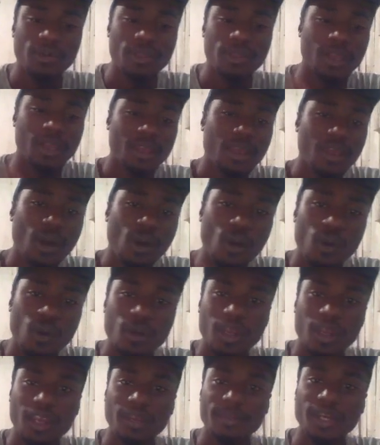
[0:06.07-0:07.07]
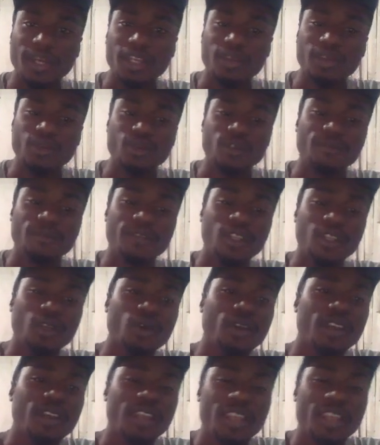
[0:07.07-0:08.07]
another online money hooks video.
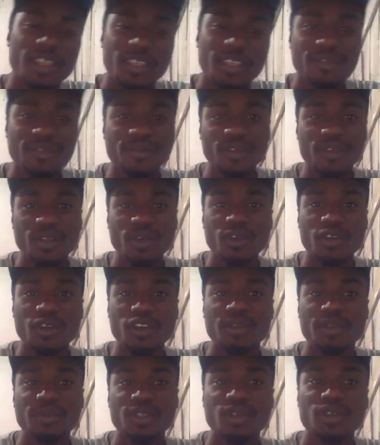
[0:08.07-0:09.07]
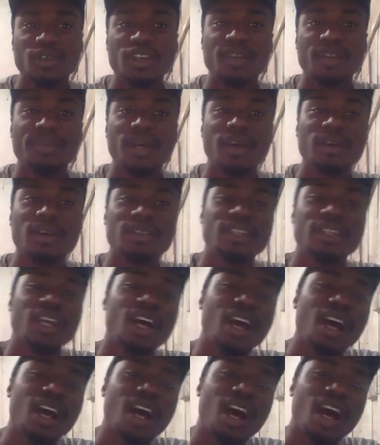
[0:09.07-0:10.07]
In this video, we're going to be talking about
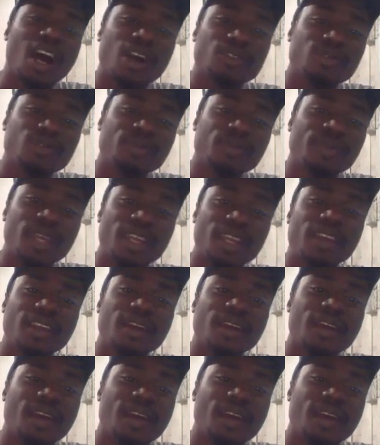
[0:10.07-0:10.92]
how to make